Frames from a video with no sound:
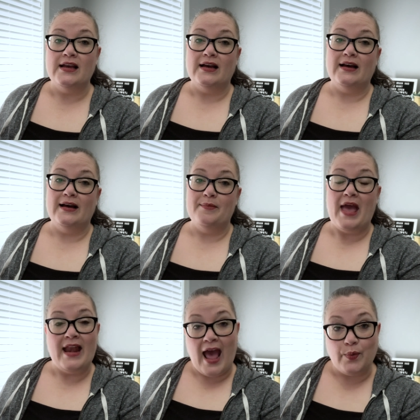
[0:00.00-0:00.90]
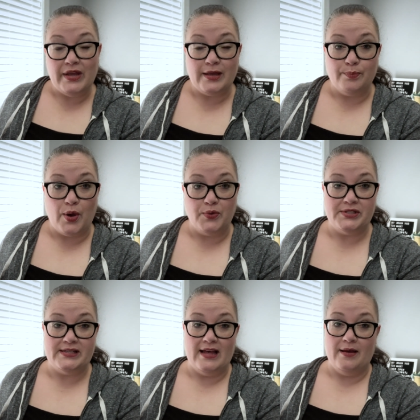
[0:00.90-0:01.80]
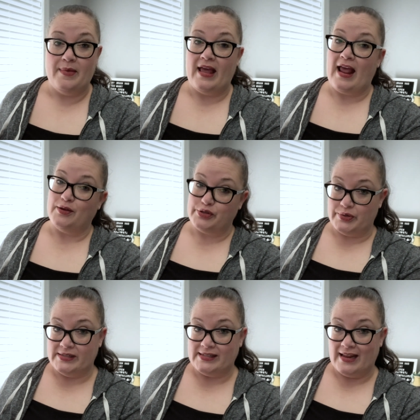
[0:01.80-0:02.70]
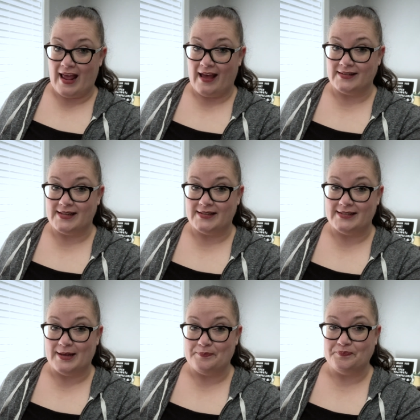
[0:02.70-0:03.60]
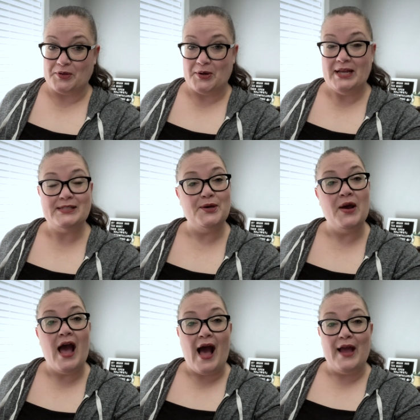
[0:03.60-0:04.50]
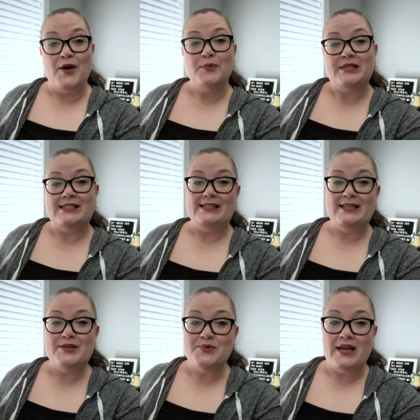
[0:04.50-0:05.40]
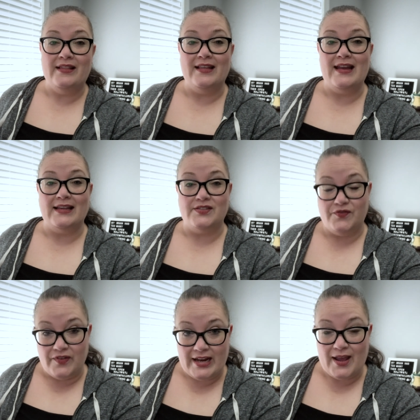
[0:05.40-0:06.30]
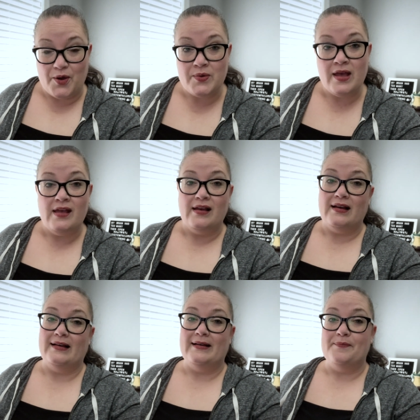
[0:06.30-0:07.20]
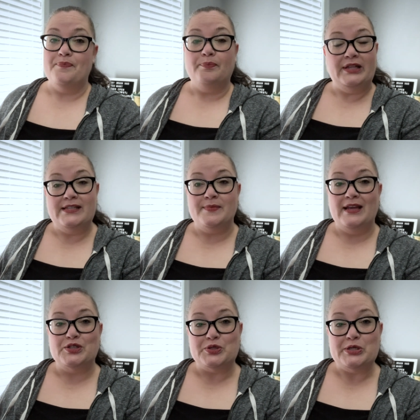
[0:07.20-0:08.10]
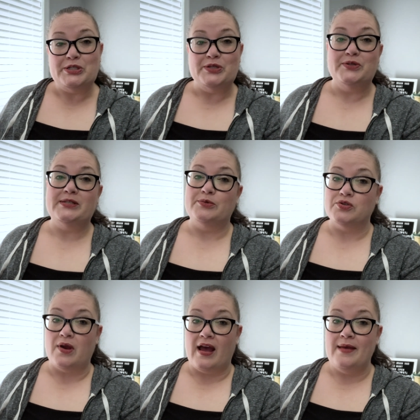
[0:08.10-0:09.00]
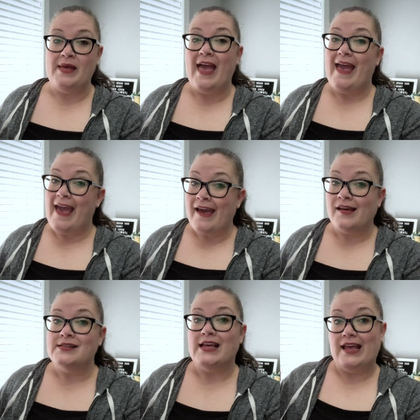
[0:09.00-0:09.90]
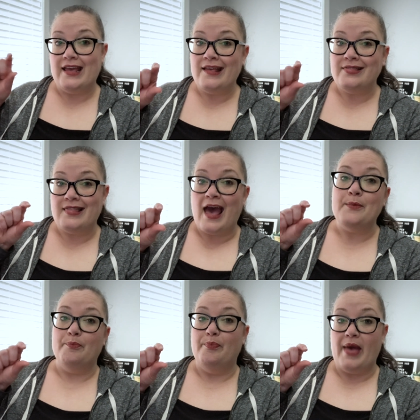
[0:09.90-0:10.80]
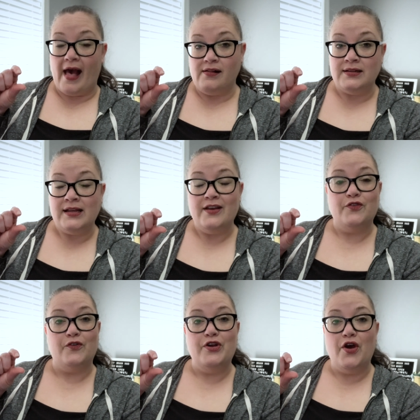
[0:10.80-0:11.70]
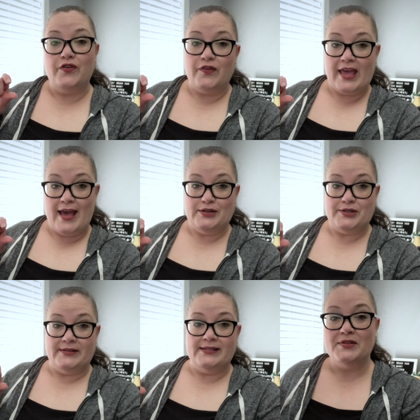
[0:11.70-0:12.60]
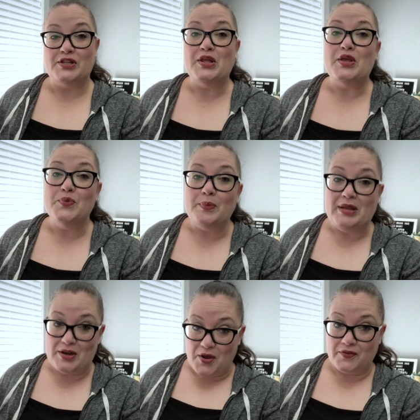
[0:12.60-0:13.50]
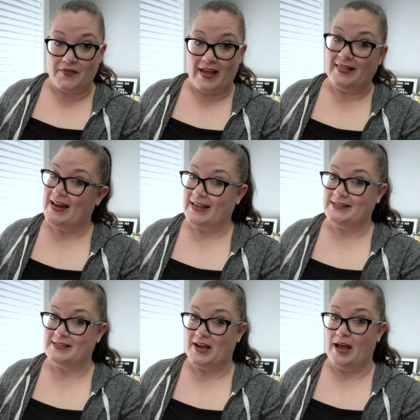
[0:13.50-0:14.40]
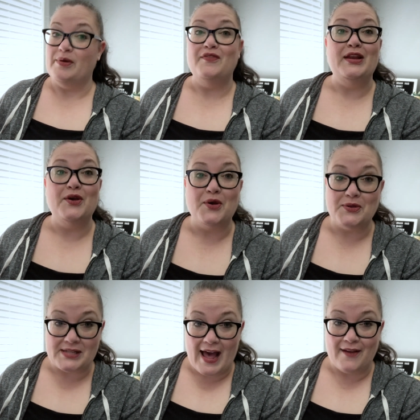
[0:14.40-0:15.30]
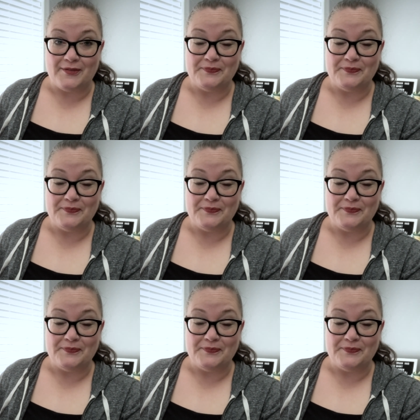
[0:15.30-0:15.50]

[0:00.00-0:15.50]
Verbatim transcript: um, and how we can post them and how students can access them. All right, so I hope to see you in the next video. Um, please make sure to subscribe and hit that bell for notifications so that you will be notified the next time a video goes live.